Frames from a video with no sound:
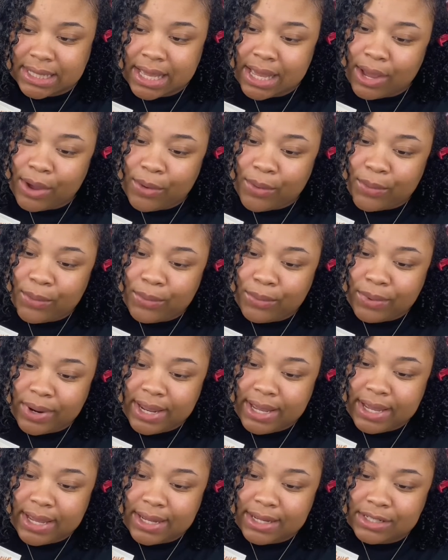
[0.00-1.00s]

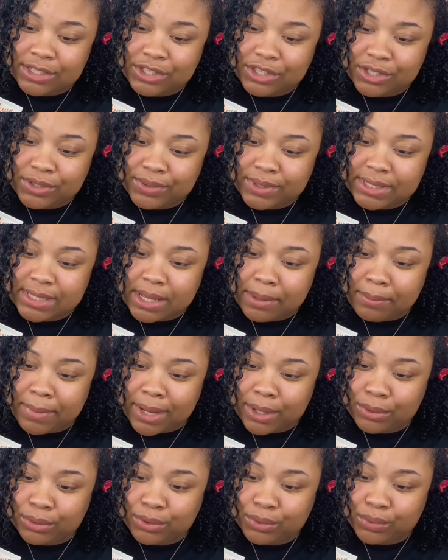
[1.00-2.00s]
rake a generous
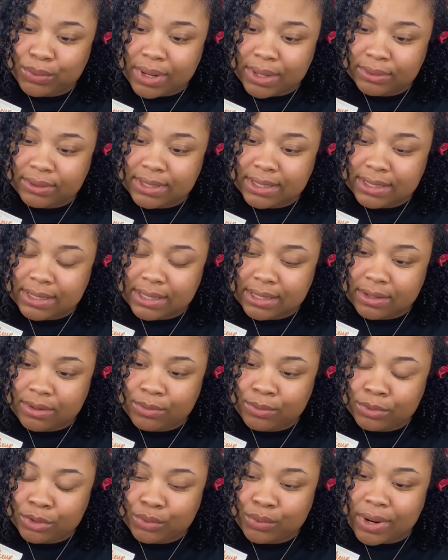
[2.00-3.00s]
amount
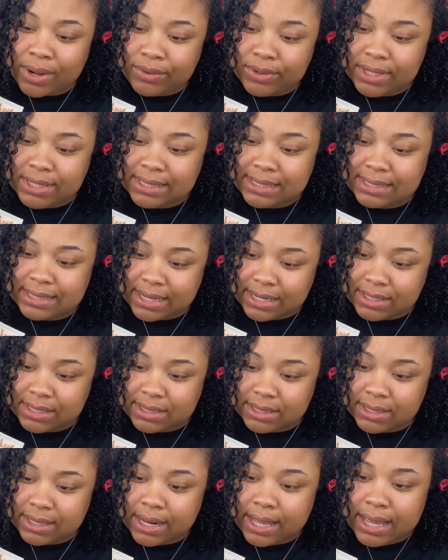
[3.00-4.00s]
throughout each
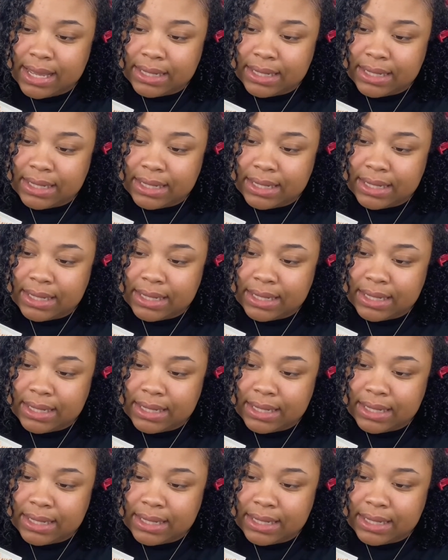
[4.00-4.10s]
section,